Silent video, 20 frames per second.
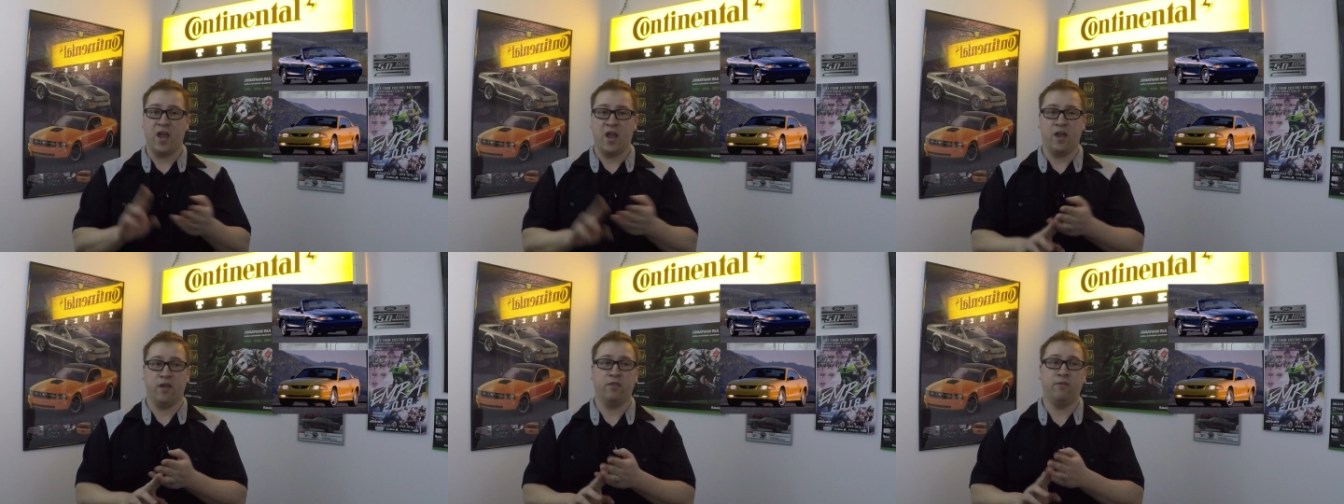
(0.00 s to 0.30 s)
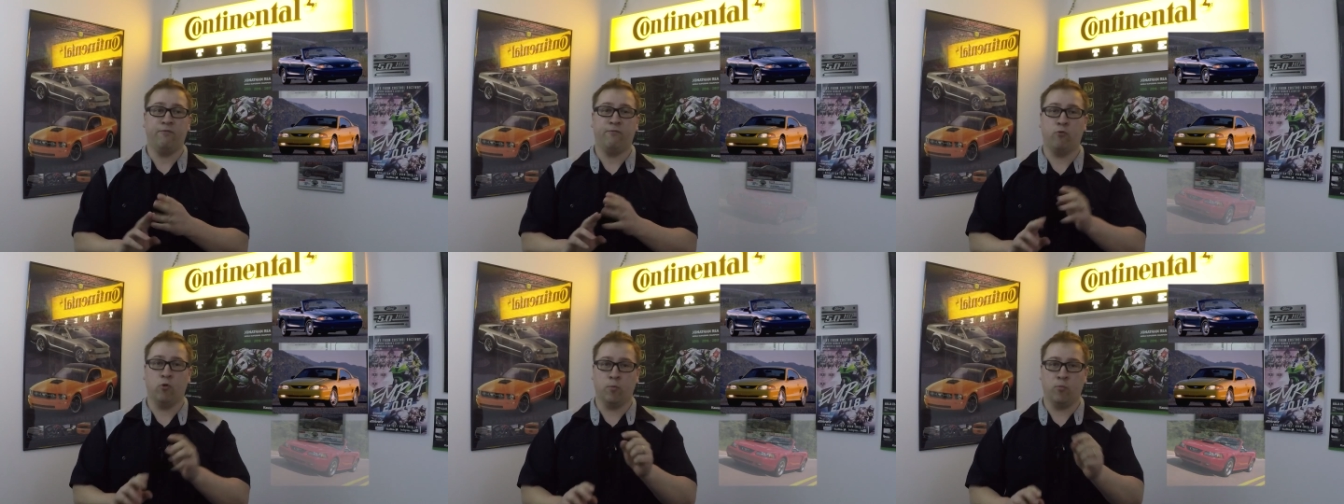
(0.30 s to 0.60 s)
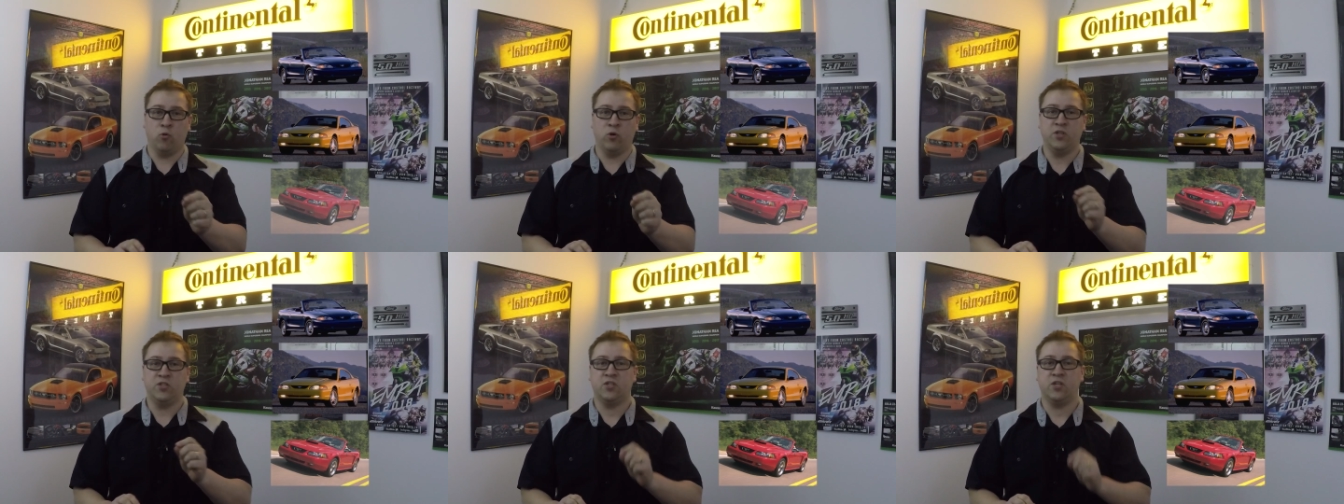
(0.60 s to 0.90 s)
and the
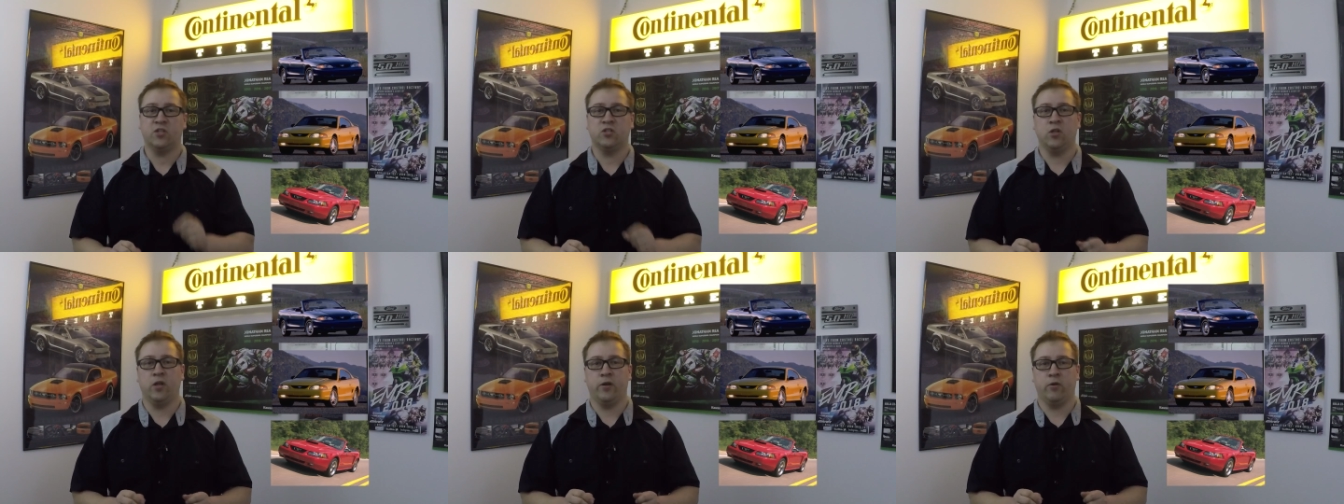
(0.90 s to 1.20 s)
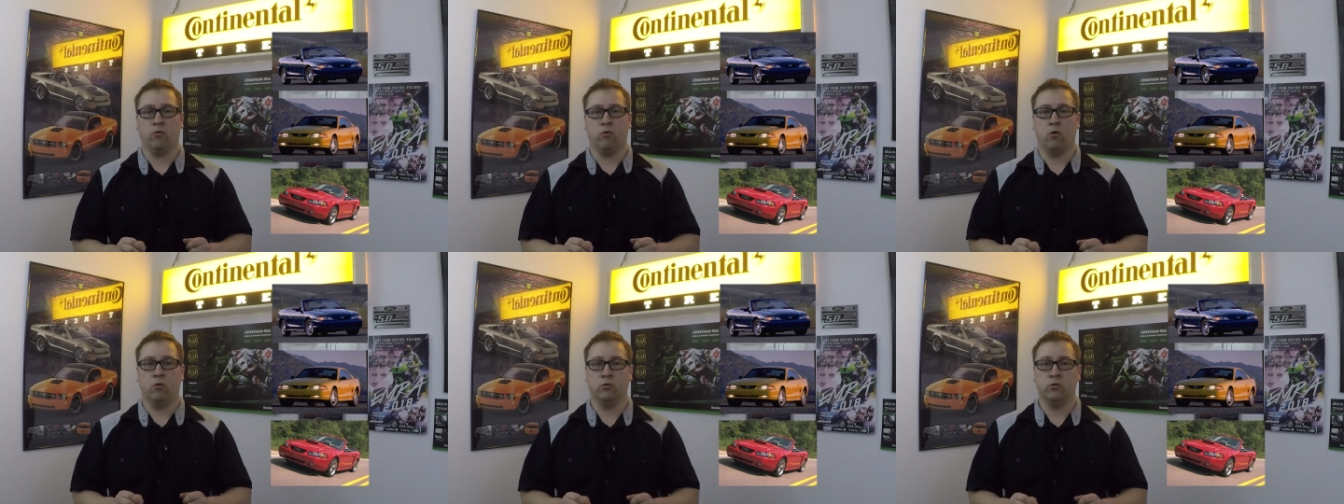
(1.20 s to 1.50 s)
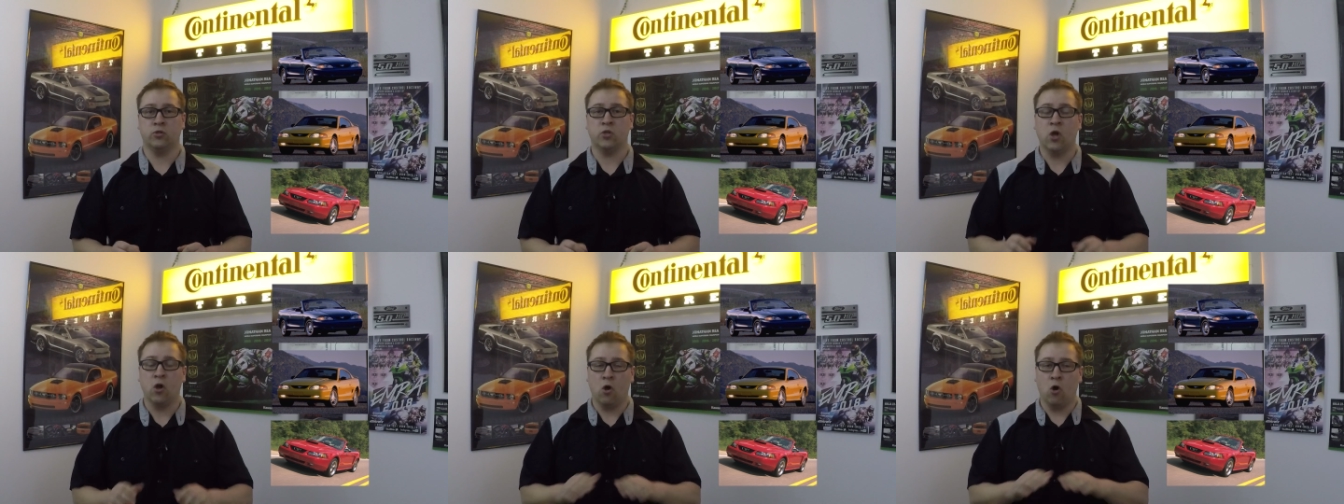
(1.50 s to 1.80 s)
4.6 liter
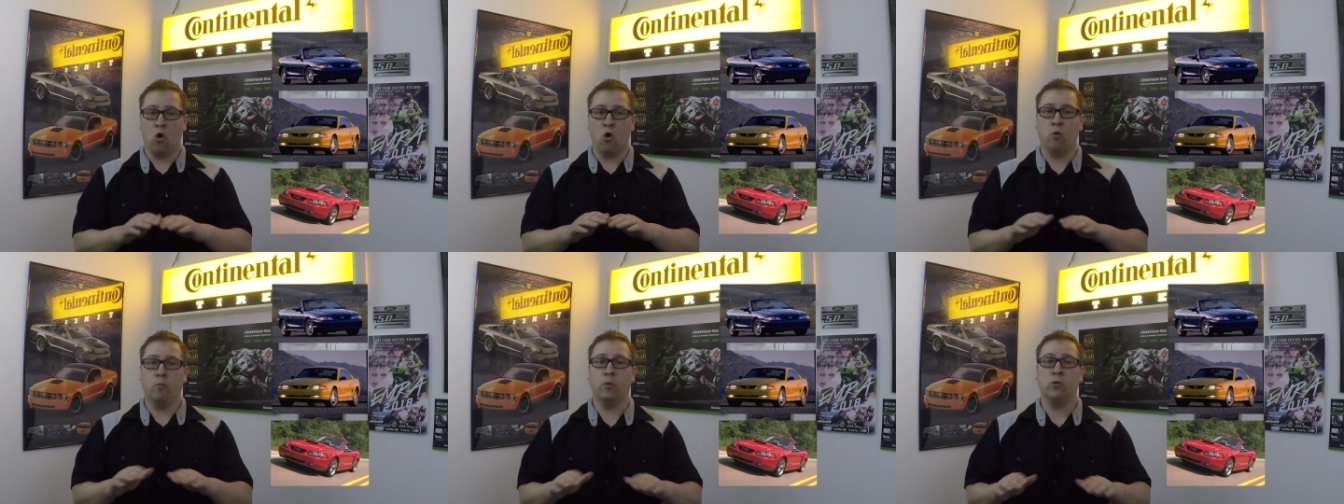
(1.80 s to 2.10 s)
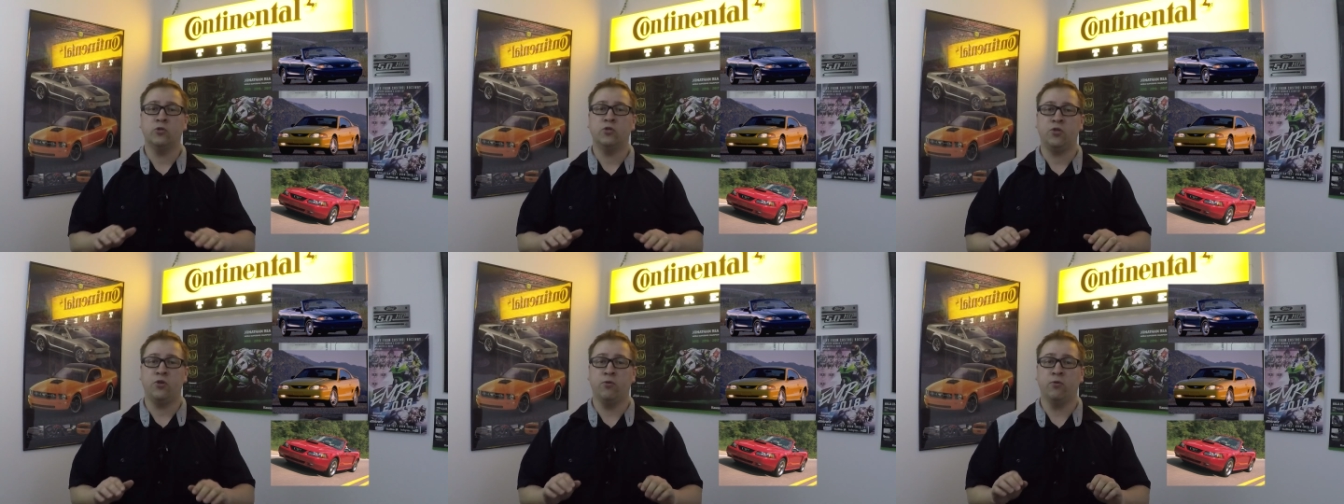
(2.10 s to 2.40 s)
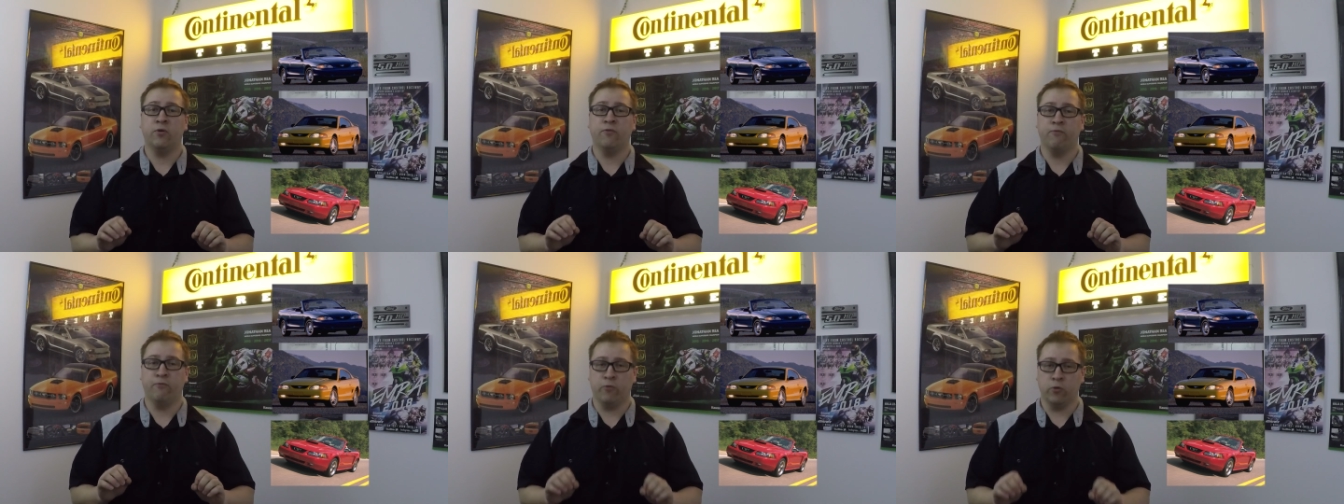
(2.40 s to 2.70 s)
owners almost
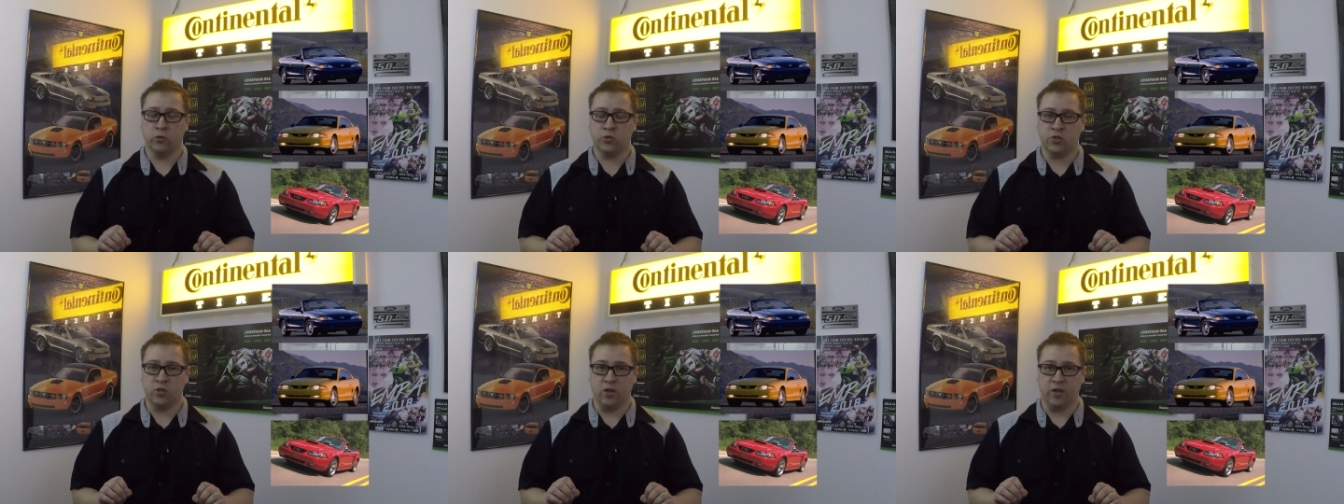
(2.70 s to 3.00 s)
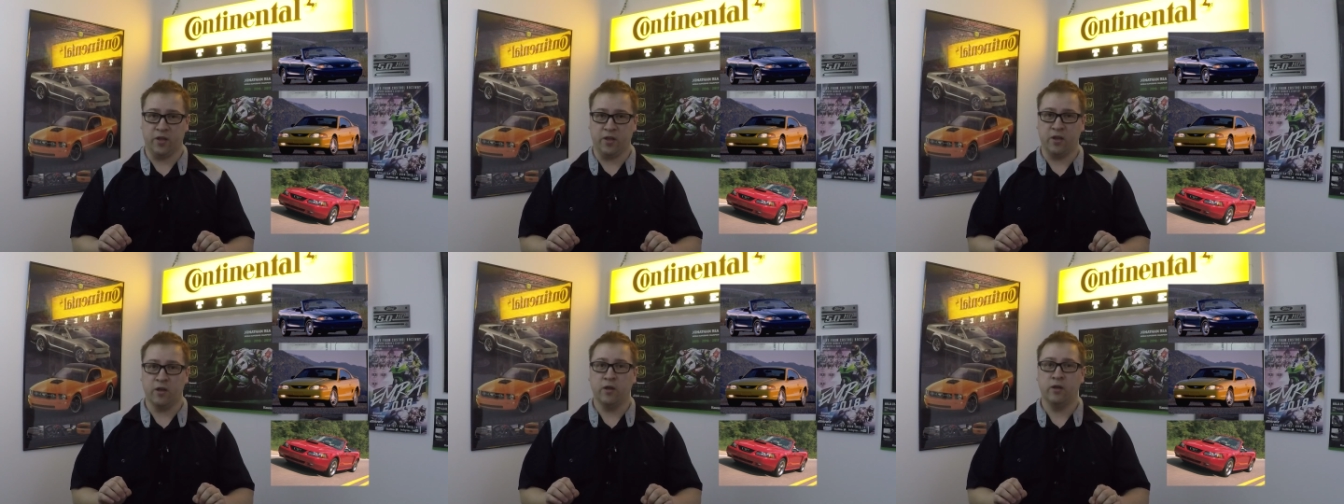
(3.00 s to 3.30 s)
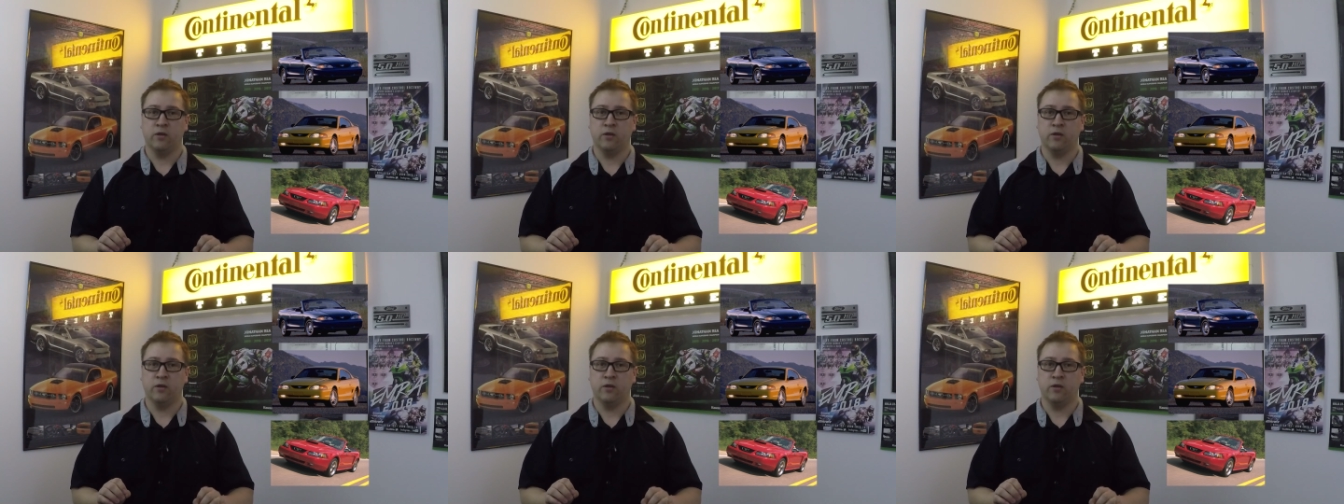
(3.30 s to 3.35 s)
universally.